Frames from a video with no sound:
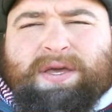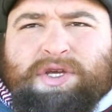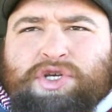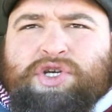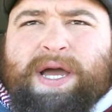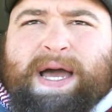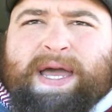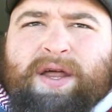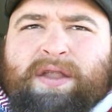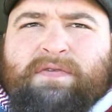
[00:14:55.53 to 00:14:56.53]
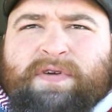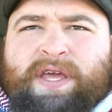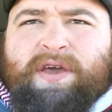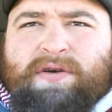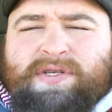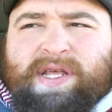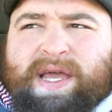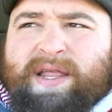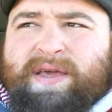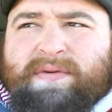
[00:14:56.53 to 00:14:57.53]
shying on the videos
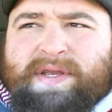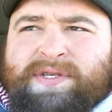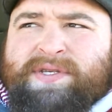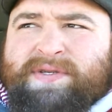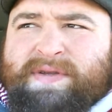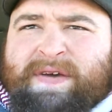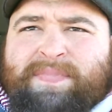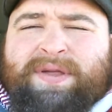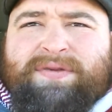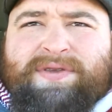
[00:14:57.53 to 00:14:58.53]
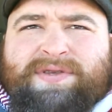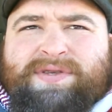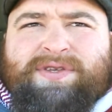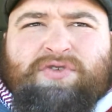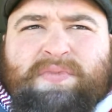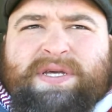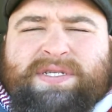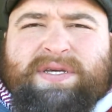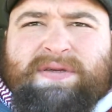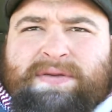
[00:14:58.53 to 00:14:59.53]
lately, but I've been too
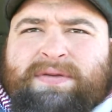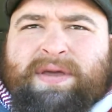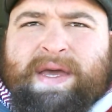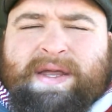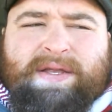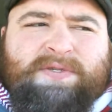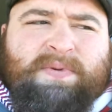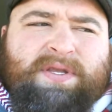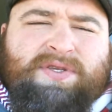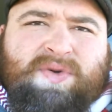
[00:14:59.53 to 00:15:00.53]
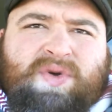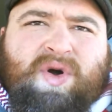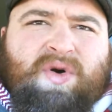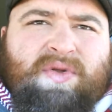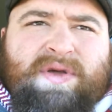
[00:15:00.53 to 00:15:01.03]
busy and it's been too cold, and